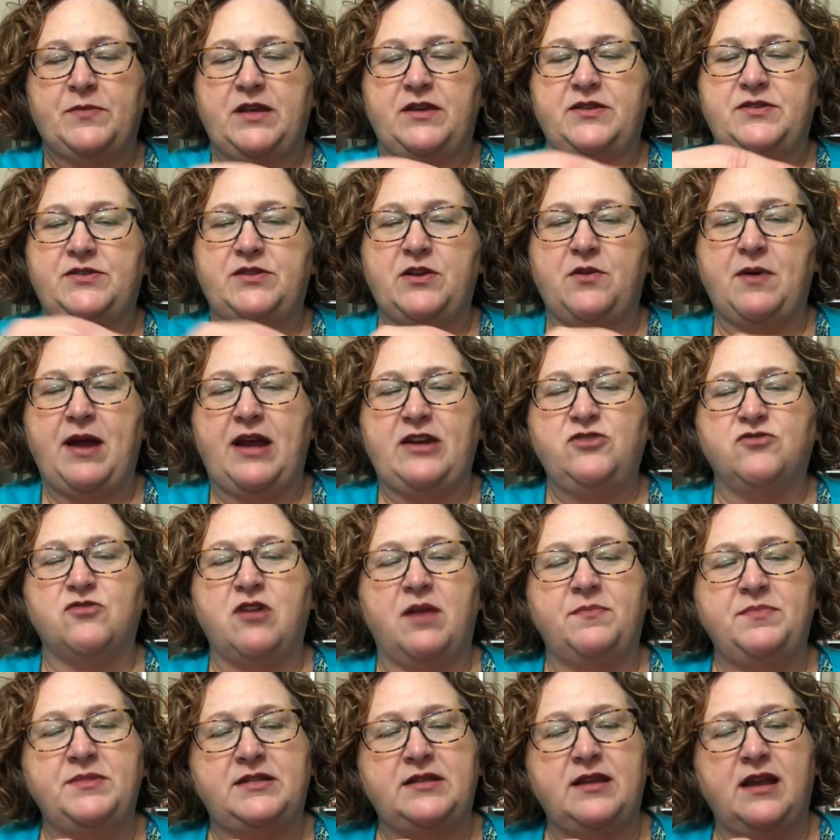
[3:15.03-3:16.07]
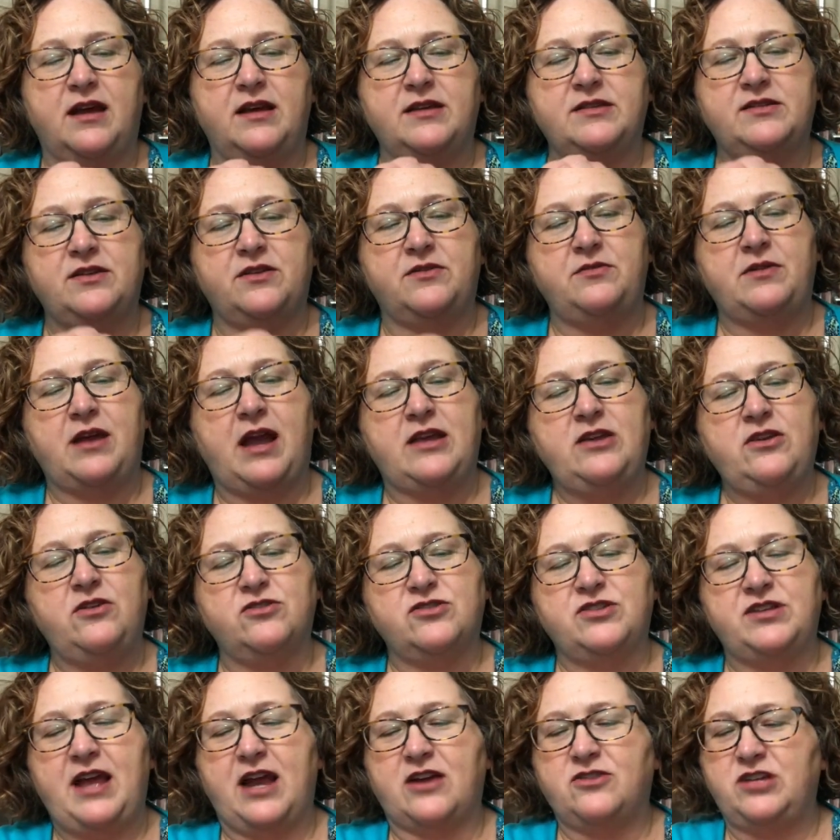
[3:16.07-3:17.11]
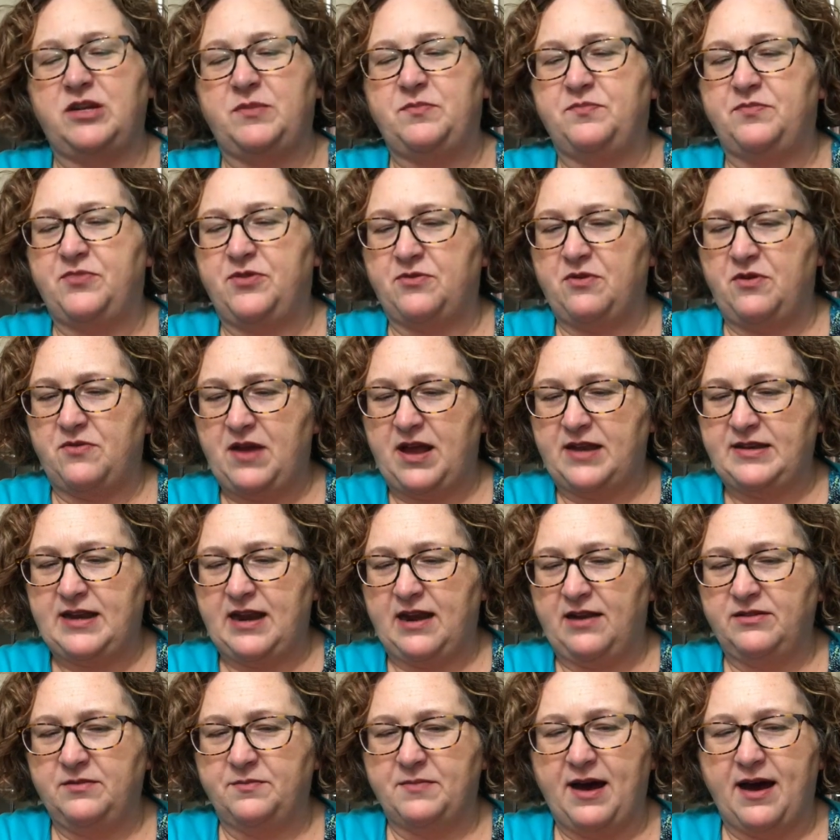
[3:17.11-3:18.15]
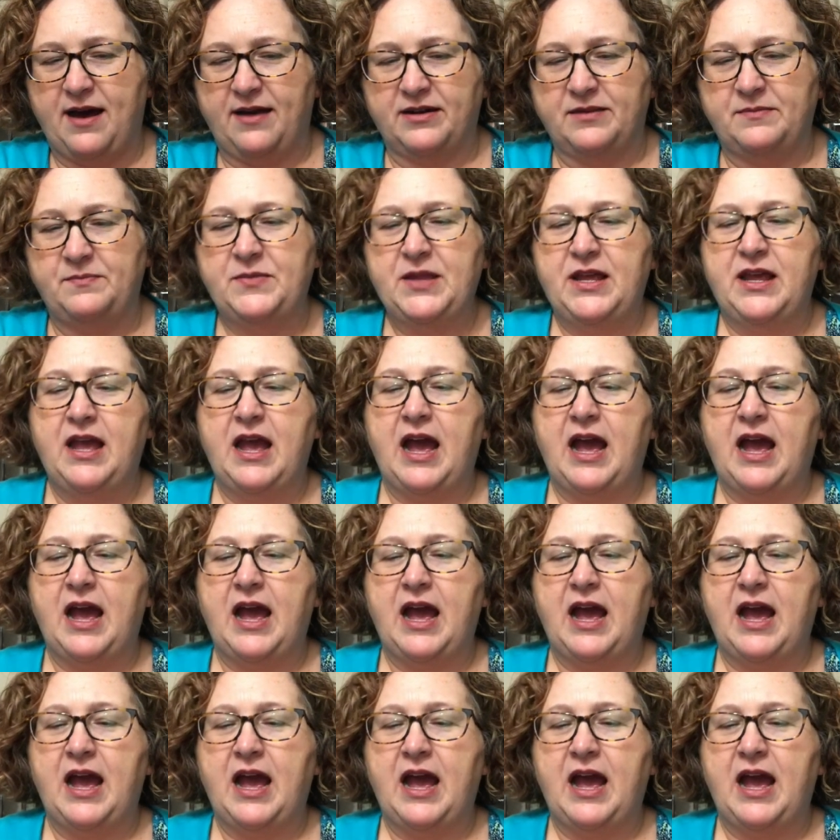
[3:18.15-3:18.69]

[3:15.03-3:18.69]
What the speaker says: So I dropped, so I usually actually throw that down the bottom.